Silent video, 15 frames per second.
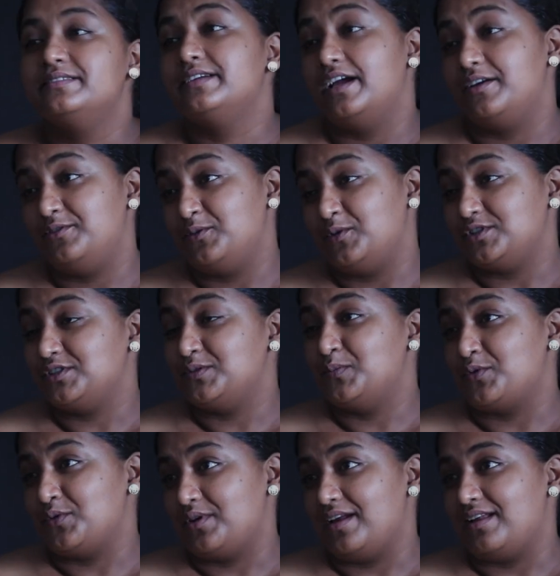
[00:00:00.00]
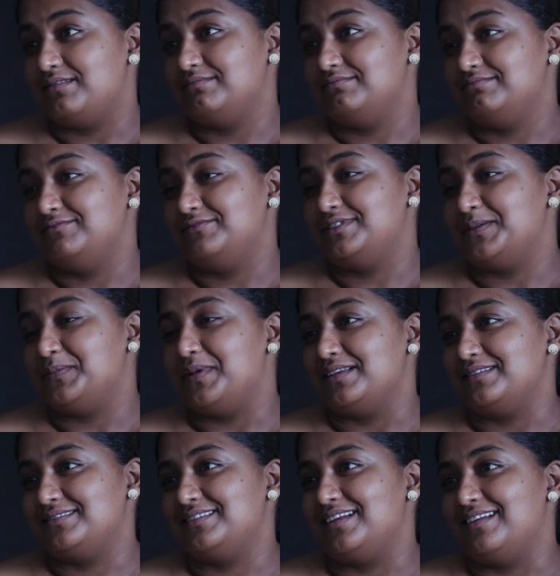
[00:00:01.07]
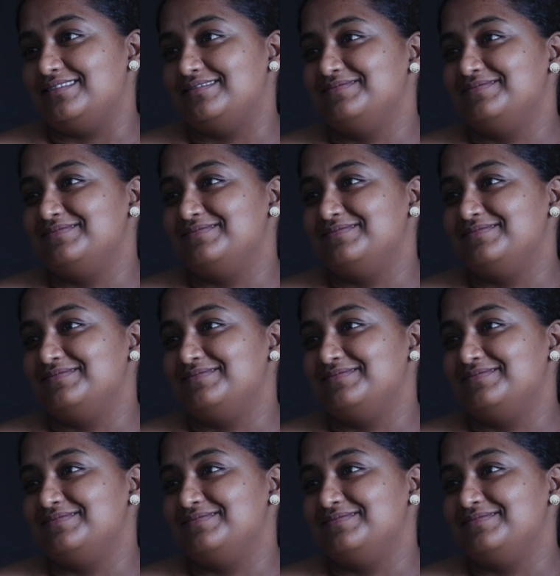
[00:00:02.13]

Have you watched Broken, Sebastian?